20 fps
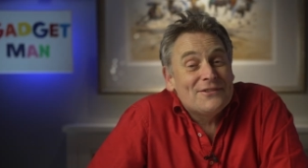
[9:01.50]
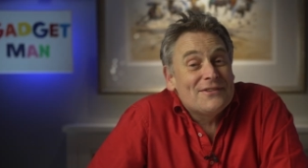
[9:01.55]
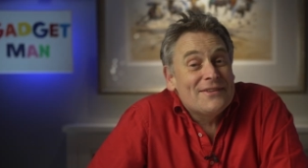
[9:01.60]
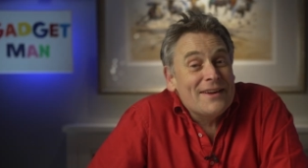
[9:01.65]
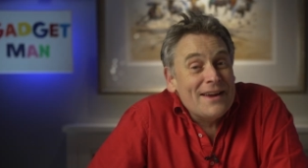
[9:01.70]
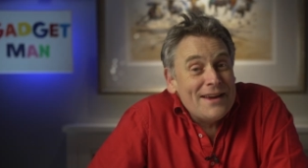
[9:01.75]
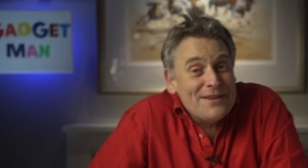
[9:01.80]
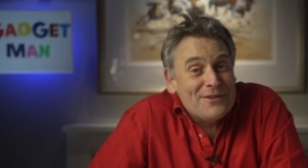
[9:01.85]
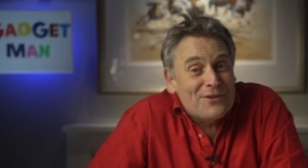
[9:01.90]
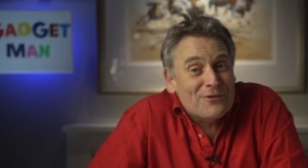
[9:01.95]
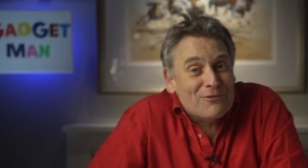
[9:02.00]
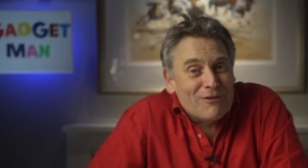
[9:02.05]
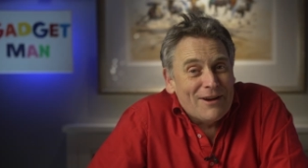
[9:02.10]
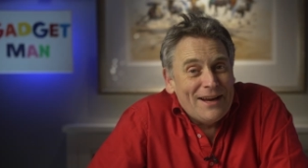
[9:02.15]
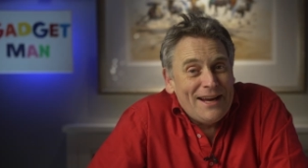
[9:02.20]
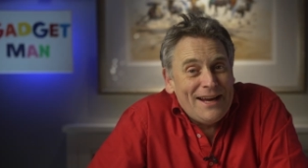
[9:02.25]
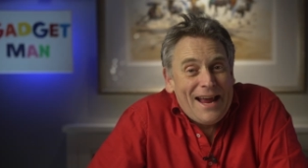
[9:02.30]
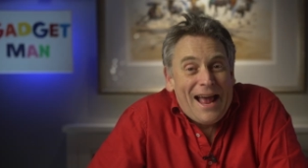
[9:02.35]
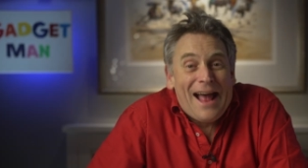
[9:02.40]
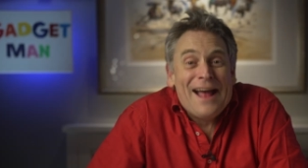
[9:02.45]
day
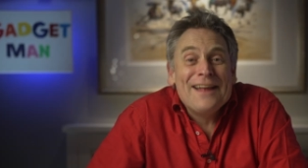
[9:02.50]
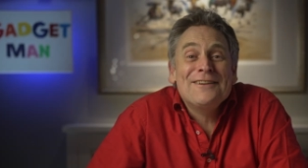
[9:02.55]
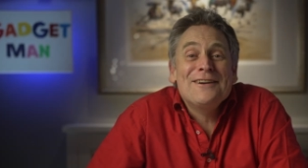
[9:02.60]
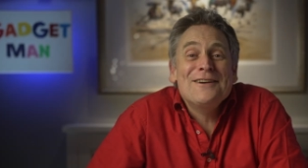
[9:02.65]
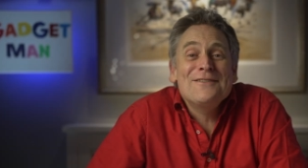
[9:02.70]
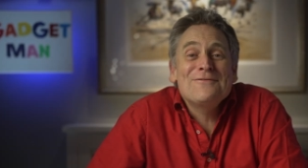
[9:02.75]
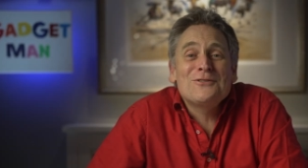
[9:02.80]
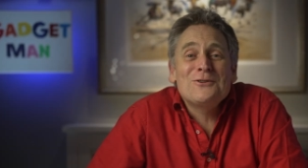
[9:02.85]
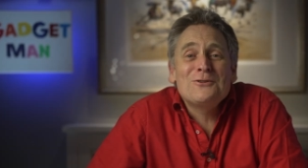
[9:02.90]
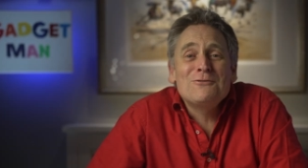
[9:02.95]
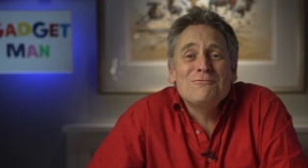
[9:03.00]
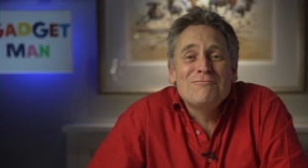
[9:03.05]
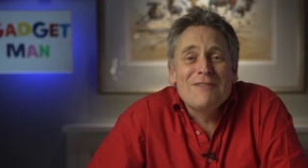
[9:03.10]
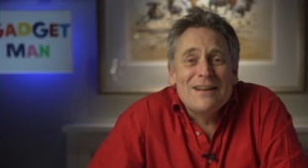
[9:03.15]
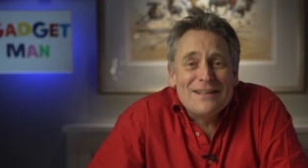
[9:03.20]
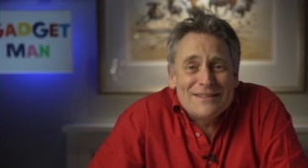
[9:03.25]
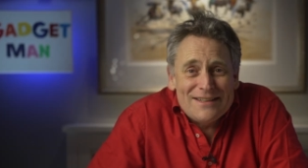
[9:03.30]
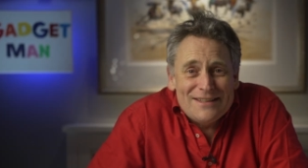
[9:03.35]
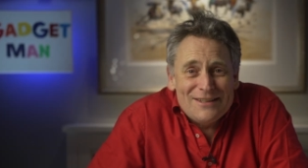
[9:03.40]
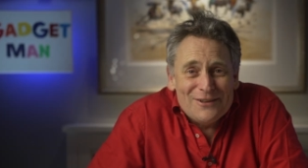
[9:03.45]
three and I've
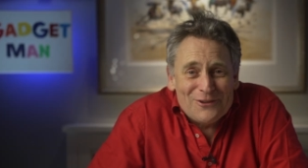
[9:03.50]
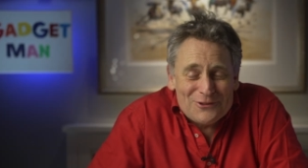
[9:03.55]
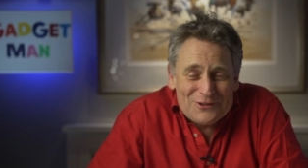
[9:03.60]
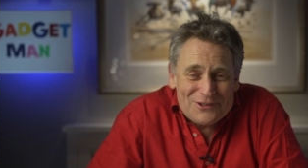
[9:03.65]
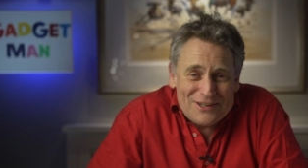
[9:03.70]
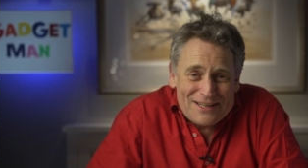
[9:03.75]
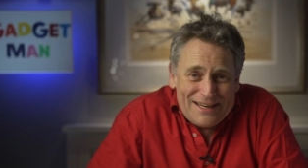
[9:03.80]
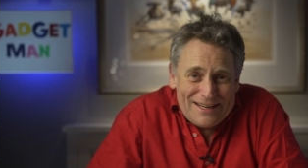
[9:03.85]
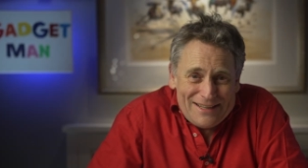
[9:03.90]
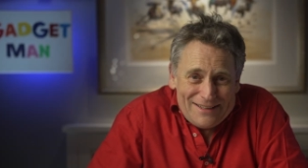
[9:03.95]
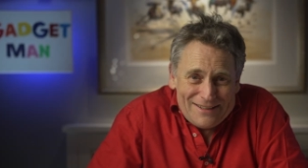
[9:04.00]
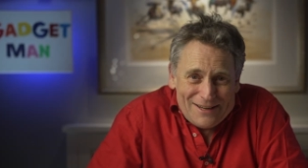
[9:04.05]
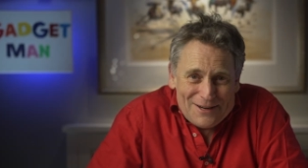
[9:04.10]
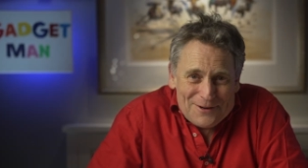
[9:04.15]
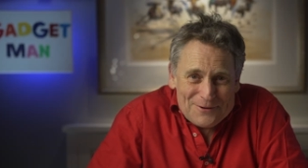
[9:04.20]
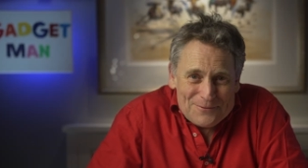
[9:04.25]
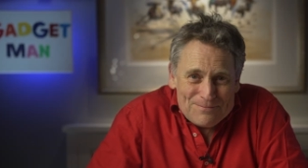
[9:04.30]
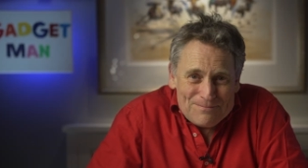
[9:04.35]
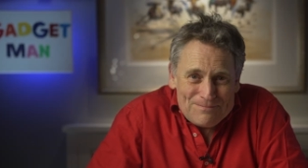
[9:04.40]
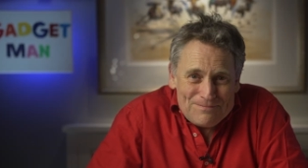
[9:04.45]
already lost a kilo.